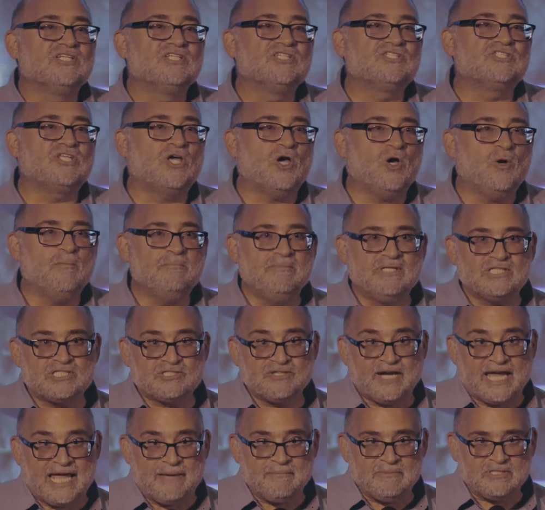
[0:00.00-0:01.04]
So
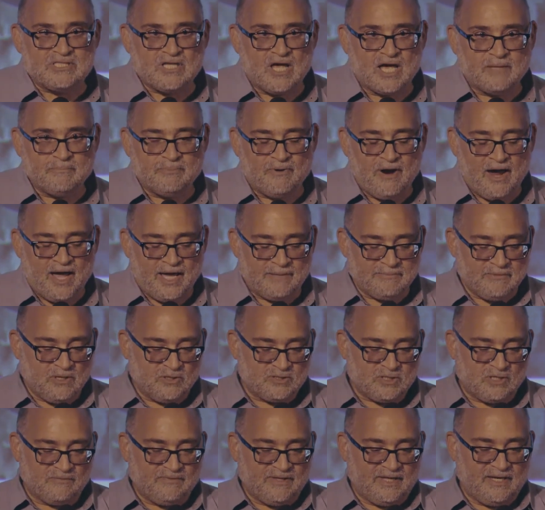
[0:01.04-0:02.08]
Mr. Amazon Prime
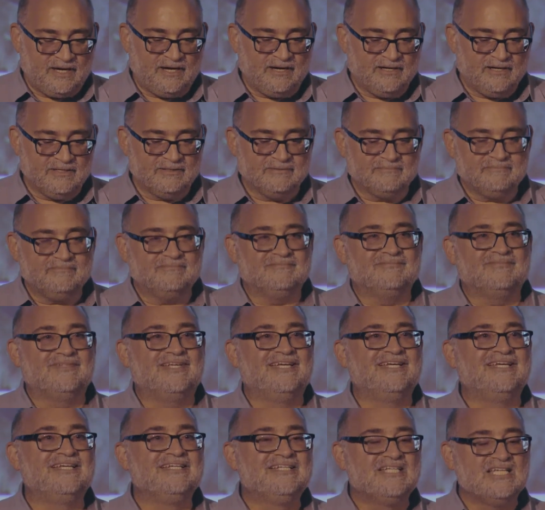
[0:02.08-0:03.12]
goes over there
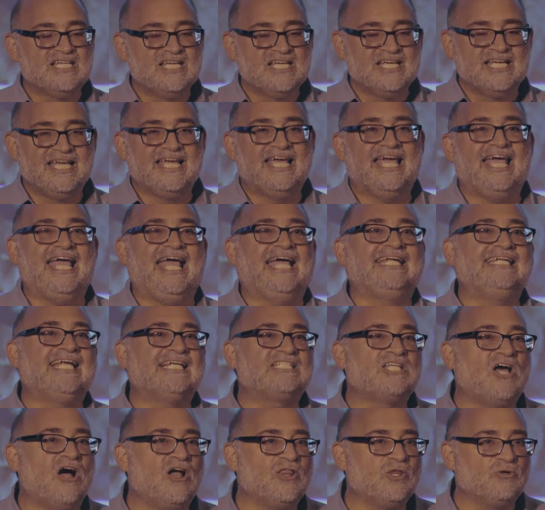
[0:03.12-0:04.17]
and
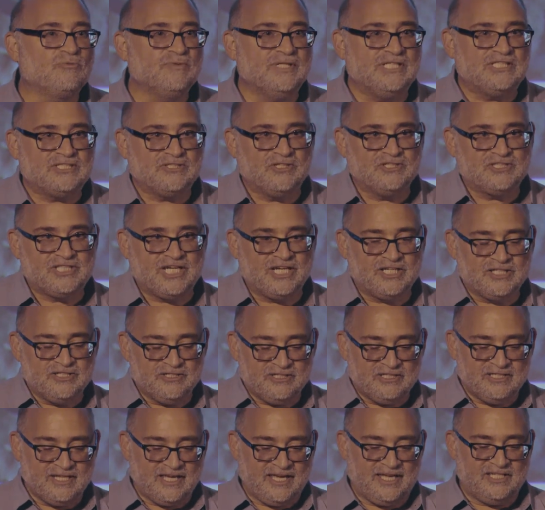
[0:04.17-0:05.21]
does all the research that a
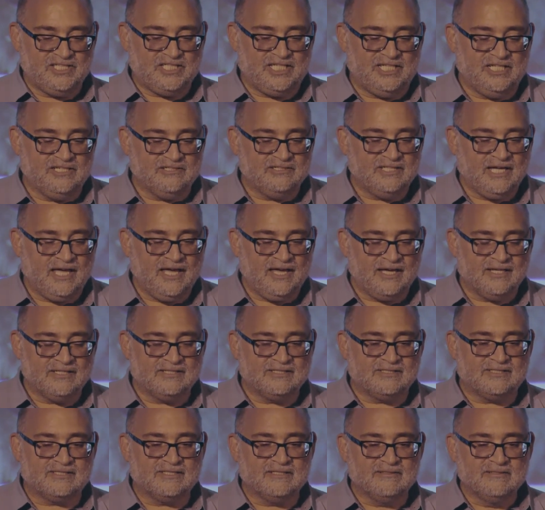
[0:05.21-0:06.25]
good engineer
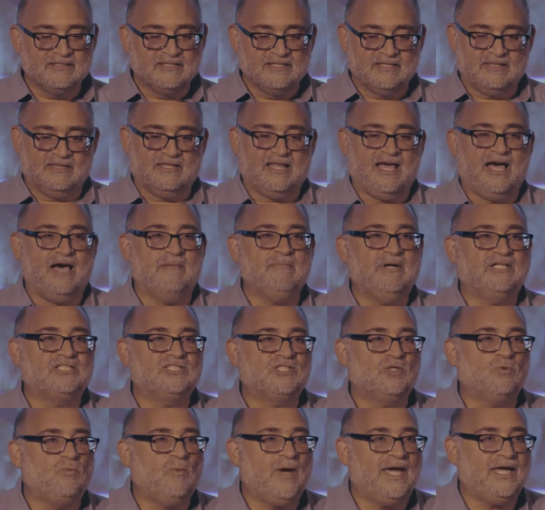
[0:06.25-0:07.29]
does how much
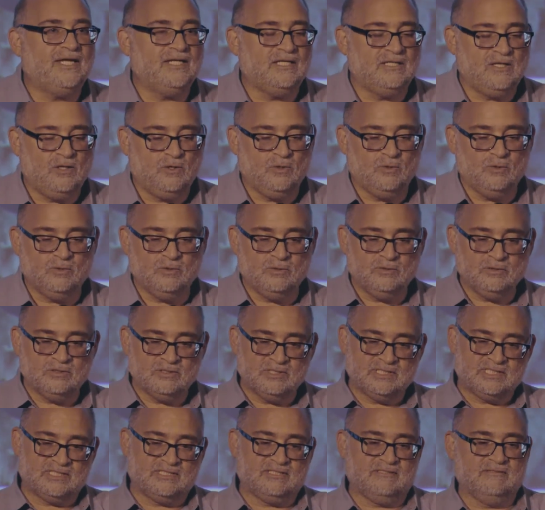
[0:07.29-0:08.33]
the weight it
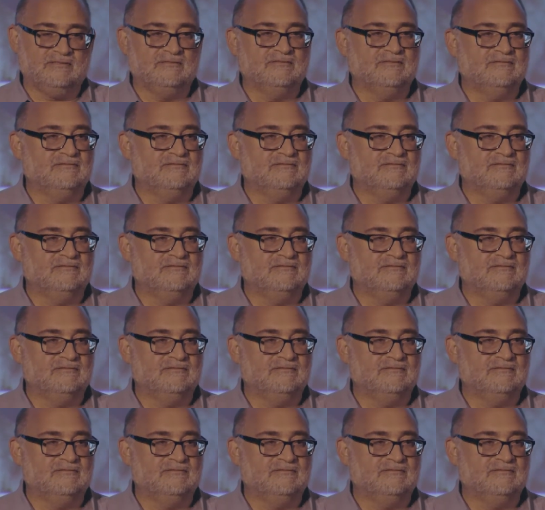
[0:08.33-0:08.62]
holds.